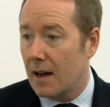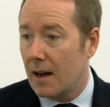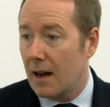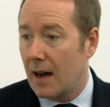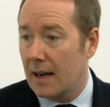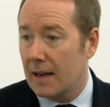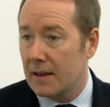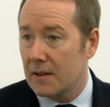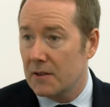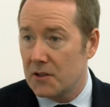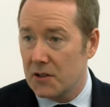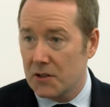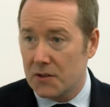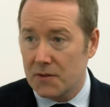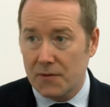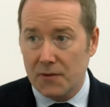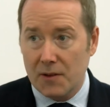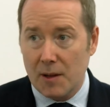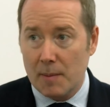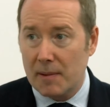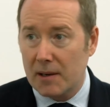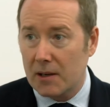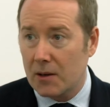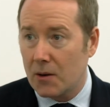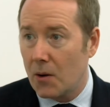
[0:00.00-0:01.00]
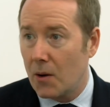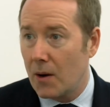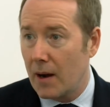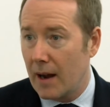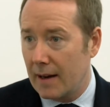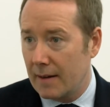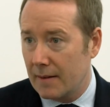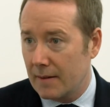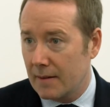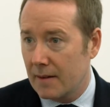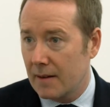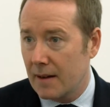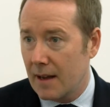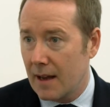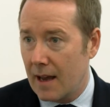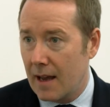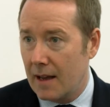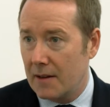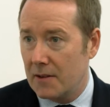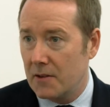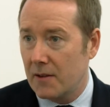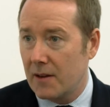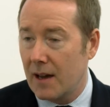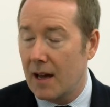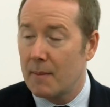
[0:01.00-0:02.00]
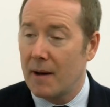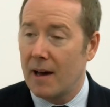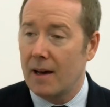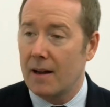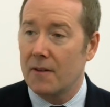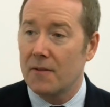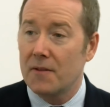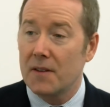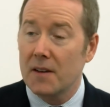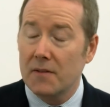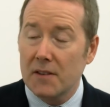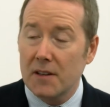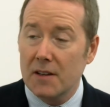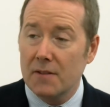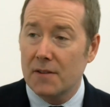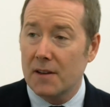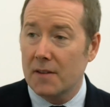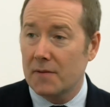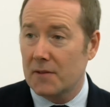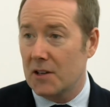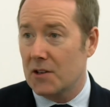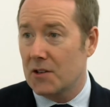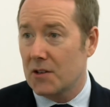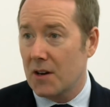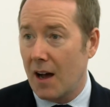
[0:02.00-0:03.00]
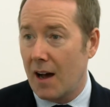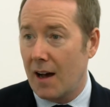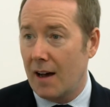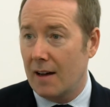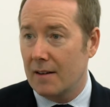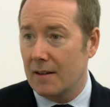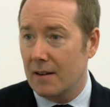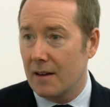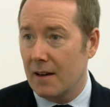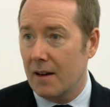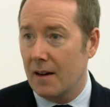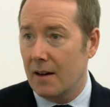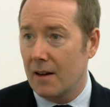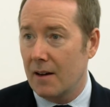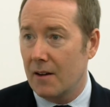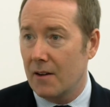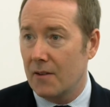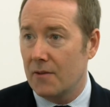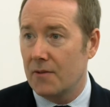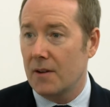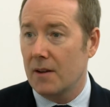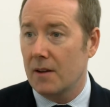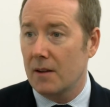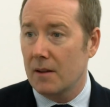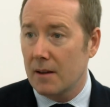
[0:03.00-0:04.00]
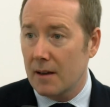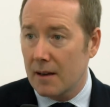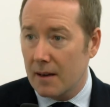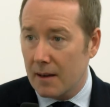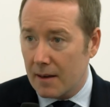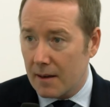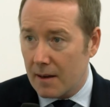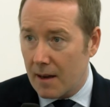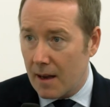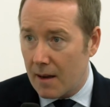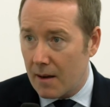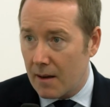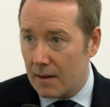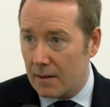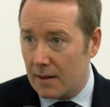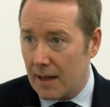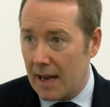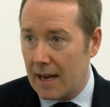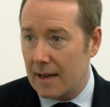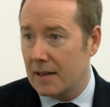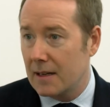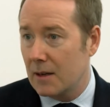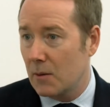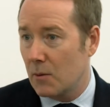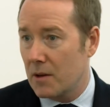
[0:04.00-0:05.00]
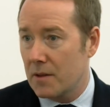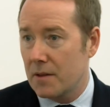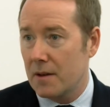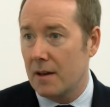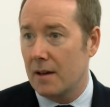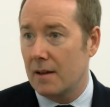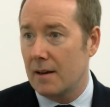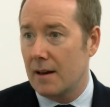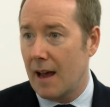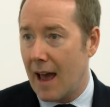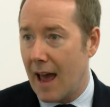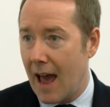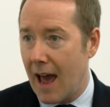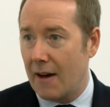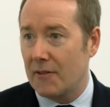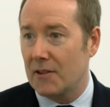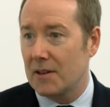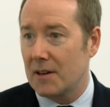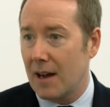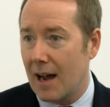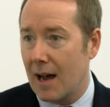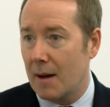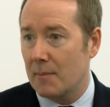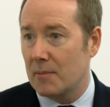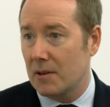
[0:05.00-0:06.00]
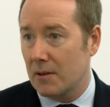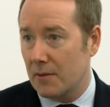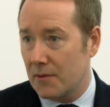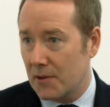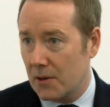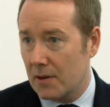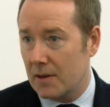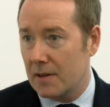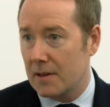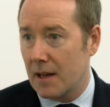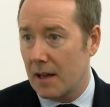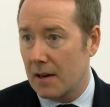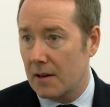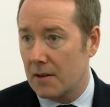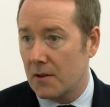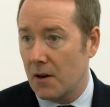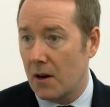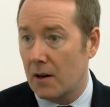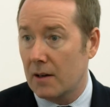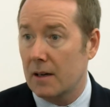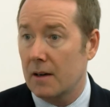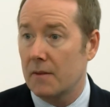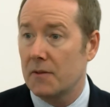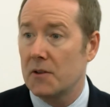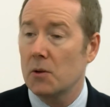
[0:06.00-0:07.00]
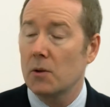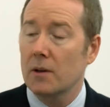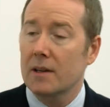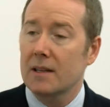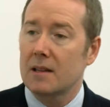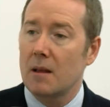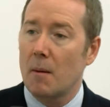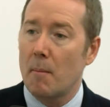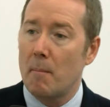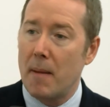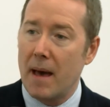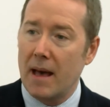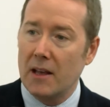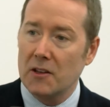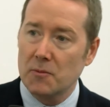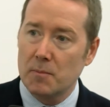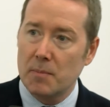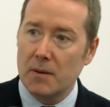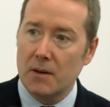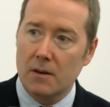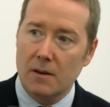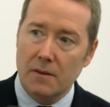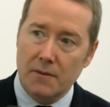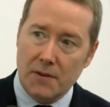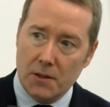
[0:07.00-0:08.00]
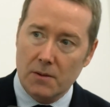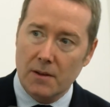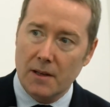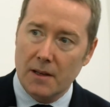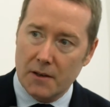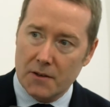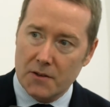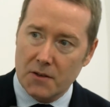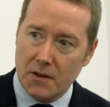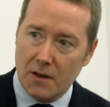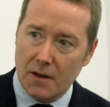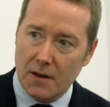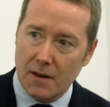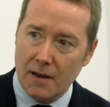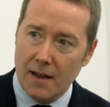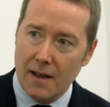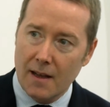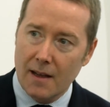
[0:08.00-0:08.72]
I could just flip a coin, and you got about a 50-50 shot of landing within a half a diopter of your intended target. If you look at the best peer-reviewed literature,